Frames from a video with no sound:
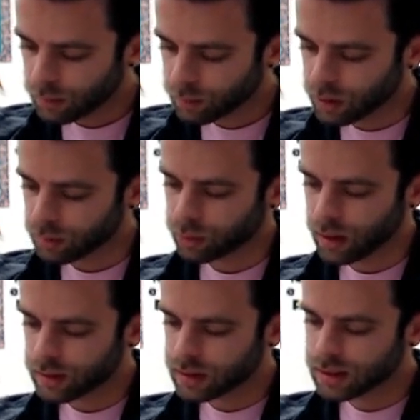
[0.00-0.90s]
Put in
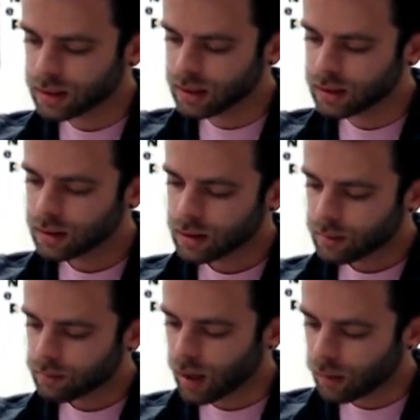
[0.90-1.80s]
parentheses,
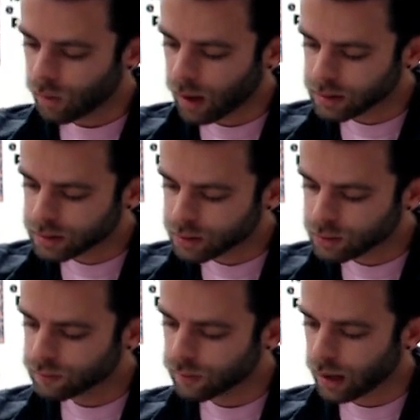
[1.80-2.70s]
my
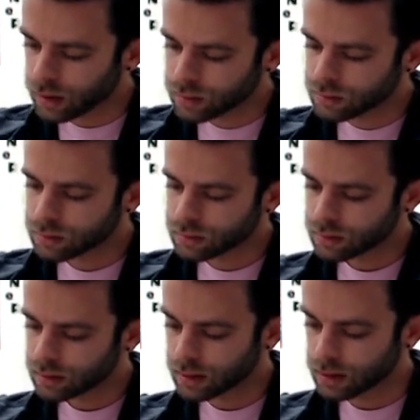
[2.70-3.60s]
y2 value
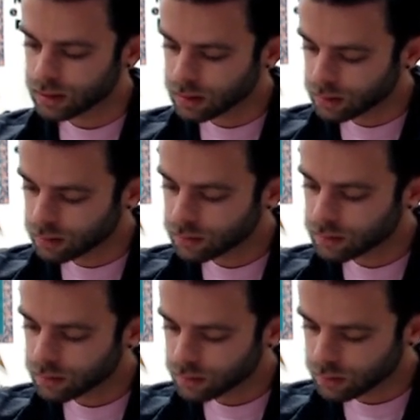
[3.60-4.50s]
is
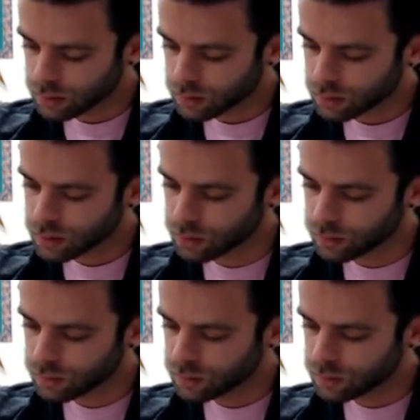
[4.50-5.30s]
2.